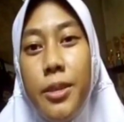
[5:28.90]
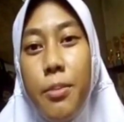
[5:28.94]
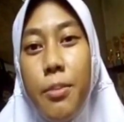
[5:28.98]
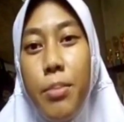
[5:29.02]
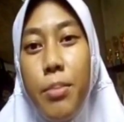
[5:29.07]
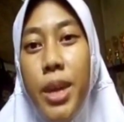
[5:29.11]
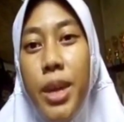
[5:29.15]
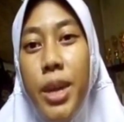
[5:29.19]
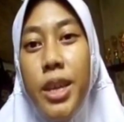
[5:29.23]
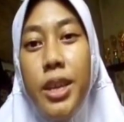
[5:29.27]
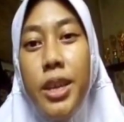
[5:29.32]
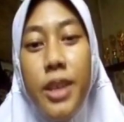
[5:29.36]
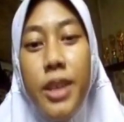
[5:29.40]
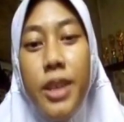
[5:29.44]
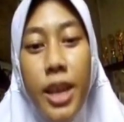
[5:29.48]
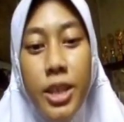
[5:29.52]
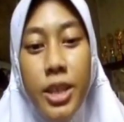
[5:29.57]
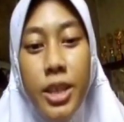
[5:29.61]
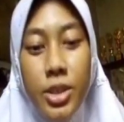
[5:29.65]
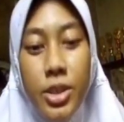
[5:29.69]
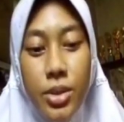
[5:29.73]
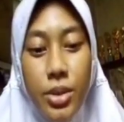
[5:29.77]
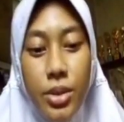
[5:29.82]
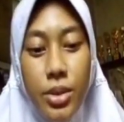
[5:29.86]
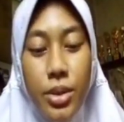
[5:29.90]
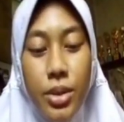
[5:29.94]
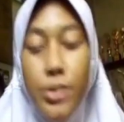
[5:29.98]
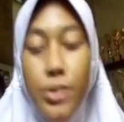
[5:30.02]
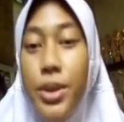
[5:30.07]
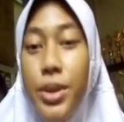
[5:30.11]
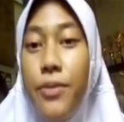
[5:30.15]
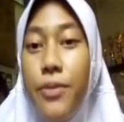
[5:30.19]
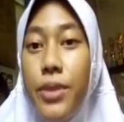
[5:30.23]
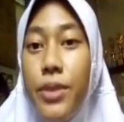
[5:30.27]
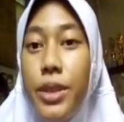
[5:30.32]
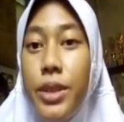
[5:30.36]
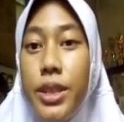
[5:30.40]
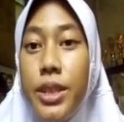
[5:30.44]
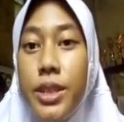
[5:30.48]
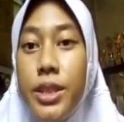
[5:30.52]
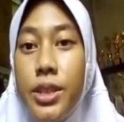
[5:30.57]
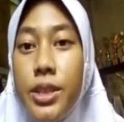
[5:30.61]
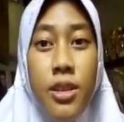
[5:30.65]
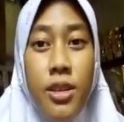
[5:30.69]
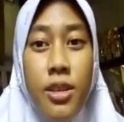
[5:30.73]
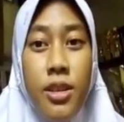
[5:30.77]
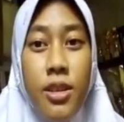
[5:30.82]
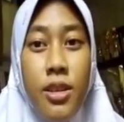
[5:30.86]
make it as a reference
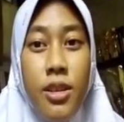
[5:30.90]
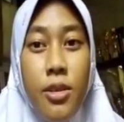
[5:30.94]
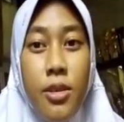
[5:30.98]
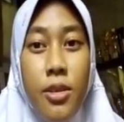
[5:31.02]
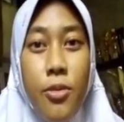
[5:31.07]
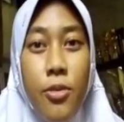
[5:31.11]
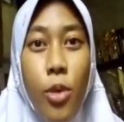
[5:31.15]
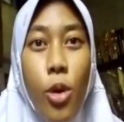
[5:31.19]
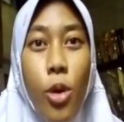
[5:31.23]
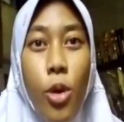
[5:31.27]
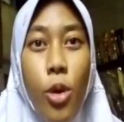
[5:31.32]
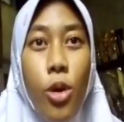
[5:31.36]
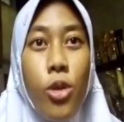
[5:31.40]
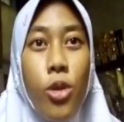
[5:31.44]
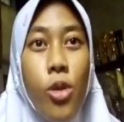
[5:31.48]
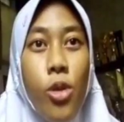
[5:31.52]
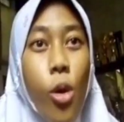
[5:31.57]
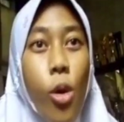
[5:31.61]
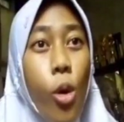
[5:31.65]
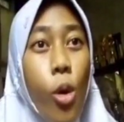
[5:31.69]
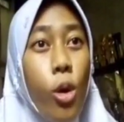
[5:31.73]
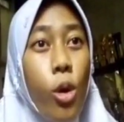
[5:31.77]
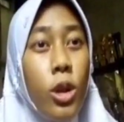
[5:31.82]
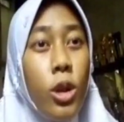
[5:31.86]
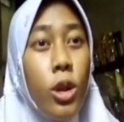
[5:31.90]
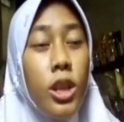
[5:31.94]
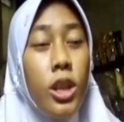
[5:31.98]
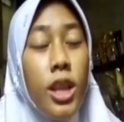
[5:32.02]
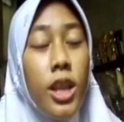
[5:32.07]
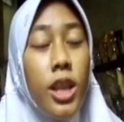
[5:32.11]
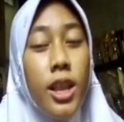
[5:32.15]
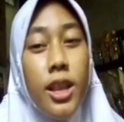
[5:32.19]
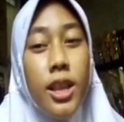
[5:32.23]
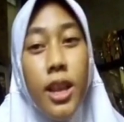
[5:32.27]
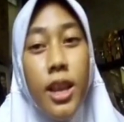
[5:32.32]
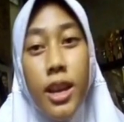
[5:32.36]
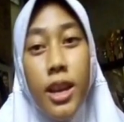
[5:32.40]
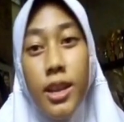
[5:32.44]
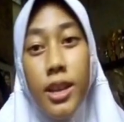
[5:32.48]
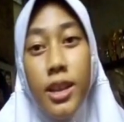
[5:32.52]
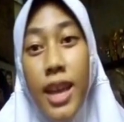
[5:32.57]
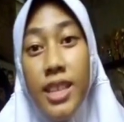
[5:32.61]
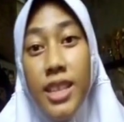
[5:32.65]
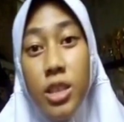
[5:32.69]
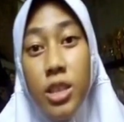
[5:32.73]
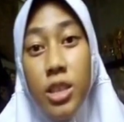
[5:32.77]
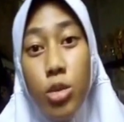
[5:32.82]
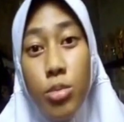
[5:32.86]
for all
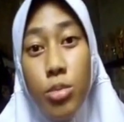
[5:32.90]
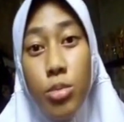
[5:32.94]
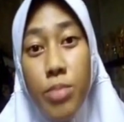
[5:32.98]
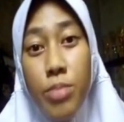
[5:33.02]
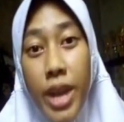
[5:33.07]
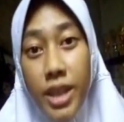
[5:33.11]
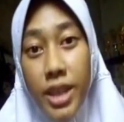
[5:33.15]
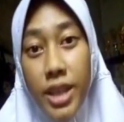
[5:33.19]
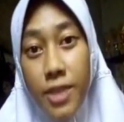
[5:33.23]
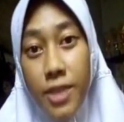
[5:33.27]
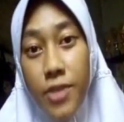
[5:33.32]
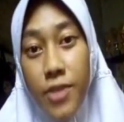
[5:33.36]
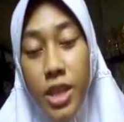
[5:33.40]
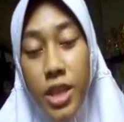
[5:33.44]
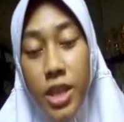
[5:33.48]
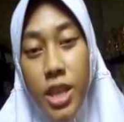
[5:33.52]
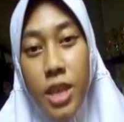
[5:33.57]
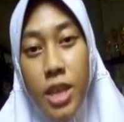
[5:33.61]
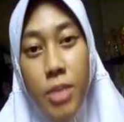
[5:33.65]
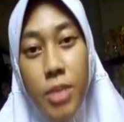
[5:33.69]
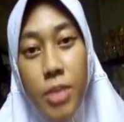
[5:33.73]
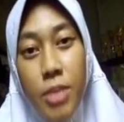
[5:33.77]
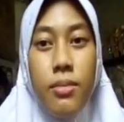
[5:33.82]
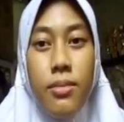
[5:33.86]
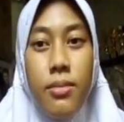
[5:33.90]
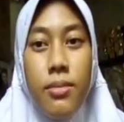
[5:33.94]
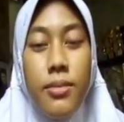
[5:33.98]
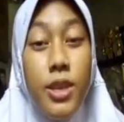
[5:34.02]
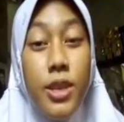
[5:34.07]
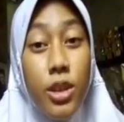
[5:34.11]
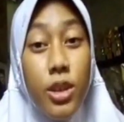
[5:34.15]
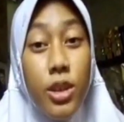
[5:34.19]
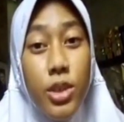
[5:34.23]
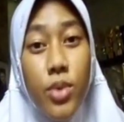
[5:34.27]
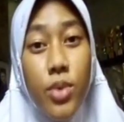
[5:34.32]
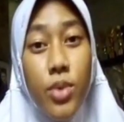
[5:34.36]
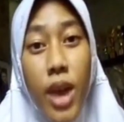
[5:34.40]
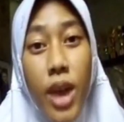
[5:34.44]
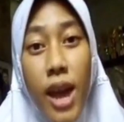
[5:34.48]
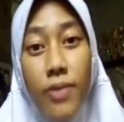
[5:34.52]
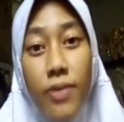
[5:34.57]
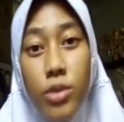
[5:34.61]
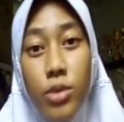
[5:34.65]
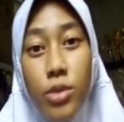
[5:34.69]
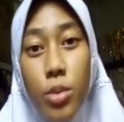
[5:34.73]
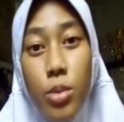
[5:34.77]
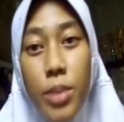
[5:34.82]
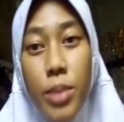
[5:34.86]
classroom activity because we
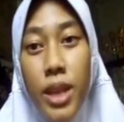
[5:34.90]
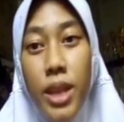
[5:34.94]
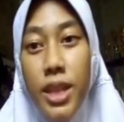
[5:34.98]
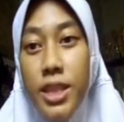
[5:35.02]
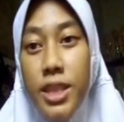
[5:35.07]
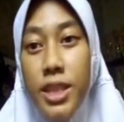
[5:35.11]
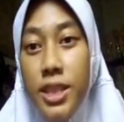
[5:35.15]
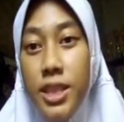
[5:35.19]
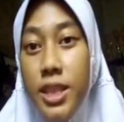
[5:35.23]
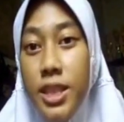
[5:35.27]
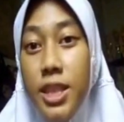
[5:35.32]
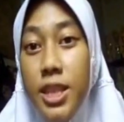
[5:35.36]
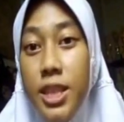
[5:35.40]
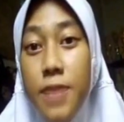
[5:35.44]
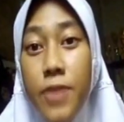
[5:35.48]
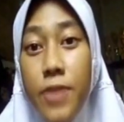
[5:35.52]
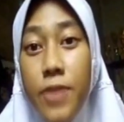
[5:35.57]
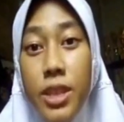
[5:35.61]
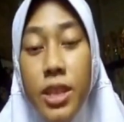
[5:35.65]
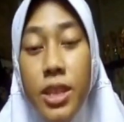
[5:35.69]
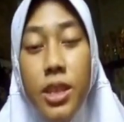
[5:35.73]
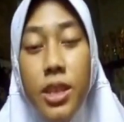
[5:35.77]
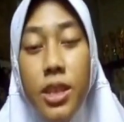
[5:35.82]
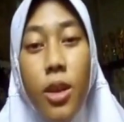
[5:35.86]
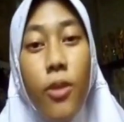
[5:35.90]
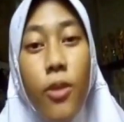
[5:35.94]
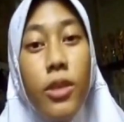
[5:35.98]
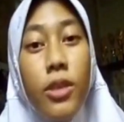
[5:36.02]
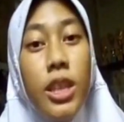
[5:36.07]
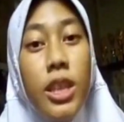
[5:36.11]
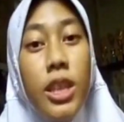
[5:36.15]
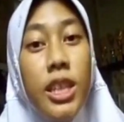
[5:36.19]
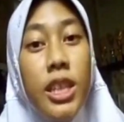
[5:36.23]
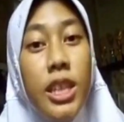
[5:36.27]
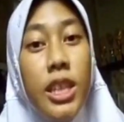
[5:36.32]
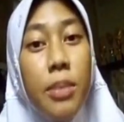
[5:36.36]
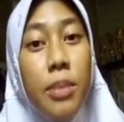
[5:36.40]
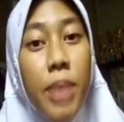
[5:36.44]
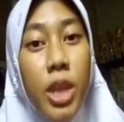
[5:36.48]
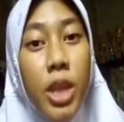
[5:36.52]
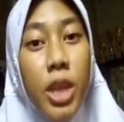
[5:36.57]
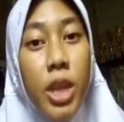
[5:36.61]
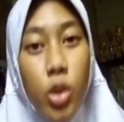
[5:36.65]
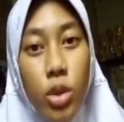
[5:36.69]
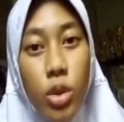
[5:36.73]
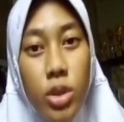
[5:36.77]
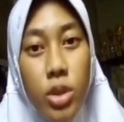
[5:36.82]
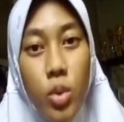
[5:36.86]
have to balance the diversity of learning
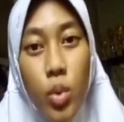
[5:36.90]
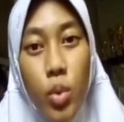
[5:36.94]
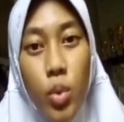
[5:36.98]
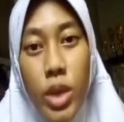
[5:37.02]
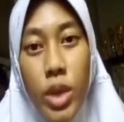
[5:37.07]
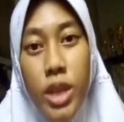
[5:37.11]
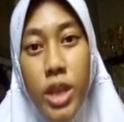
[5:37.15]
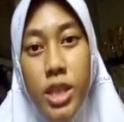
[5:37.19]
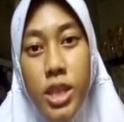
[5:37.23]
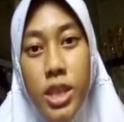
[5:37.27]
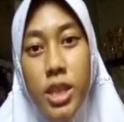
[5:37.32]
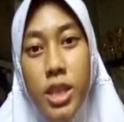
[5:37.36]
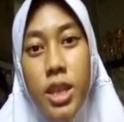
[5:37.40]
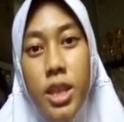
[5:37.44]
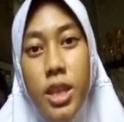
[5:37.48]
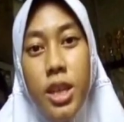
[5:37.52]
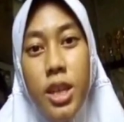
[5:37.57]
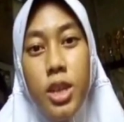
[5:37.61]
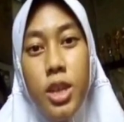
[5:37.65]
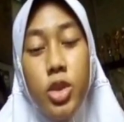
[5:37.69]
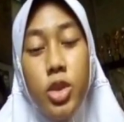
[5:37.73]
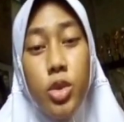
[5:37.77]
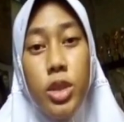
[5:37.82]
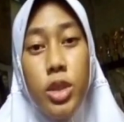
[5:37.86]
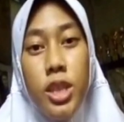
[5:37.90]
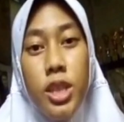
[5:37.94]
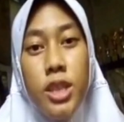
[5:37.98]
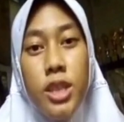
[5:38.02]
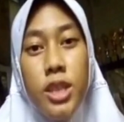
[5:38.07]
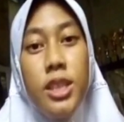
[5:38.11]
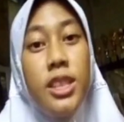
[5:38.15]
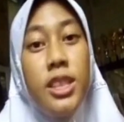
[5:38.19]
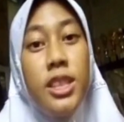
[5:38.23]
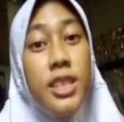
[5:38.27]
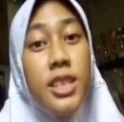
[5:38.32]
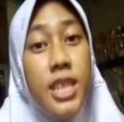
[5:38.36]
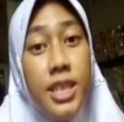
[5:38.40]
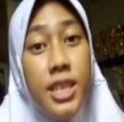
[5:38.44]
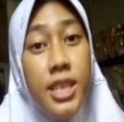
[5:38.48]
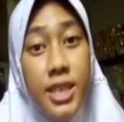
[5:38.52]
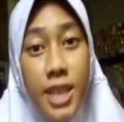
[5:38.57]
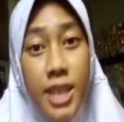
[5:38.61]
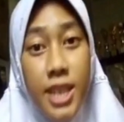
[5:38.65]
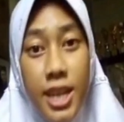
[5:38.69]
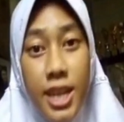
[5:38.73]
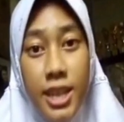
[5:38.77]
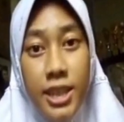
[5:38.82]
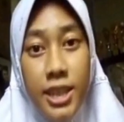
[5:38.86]
method with student learning
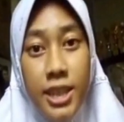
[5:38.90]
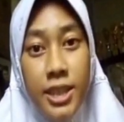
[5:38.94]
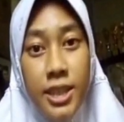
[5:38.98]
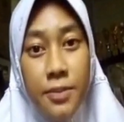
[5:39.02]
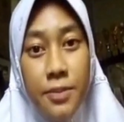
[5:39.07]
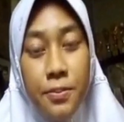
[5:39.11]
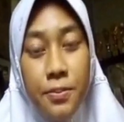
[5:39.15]
style.